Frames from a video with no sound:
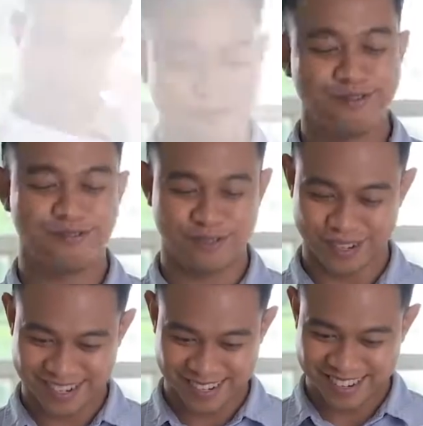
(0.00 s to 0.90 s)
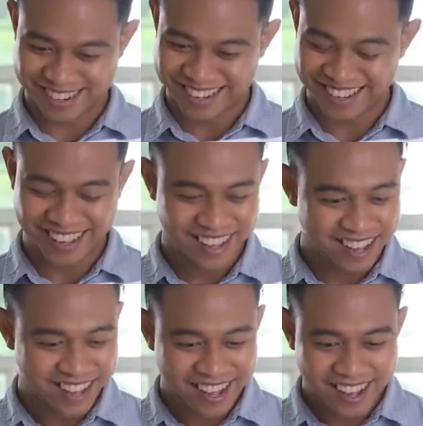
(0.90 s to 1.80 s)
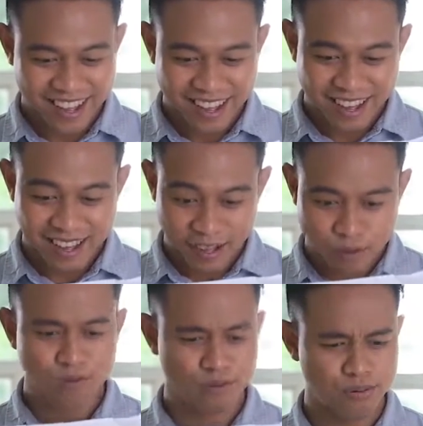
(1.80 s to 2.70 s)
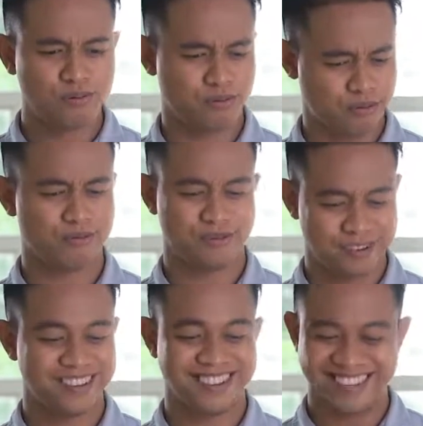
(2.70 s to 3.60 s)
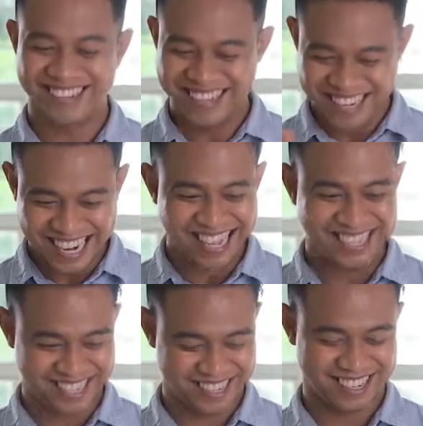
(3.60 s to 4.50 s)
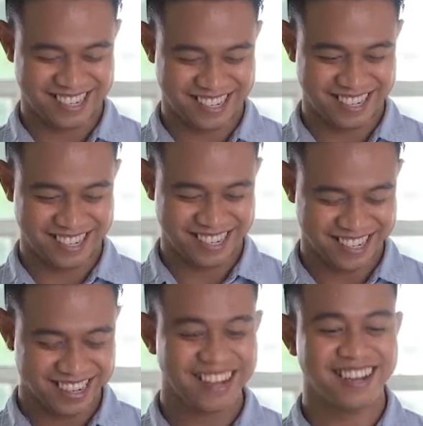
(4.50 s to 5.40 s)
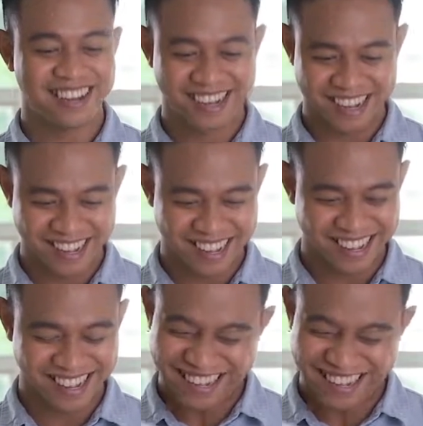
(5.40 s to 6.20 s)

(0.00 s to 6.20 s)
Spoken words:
However, if your essay is well organized and your ideas flow smoothly,